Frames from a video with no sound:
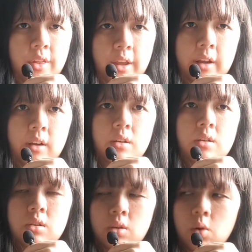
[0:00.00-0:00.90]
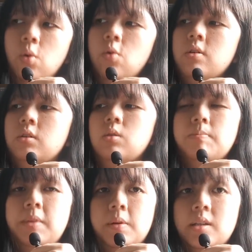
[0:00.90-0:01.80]
think so, so
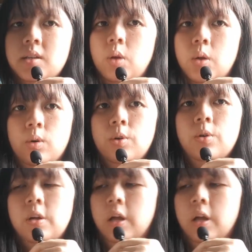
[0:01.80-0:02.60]
maybe this one will.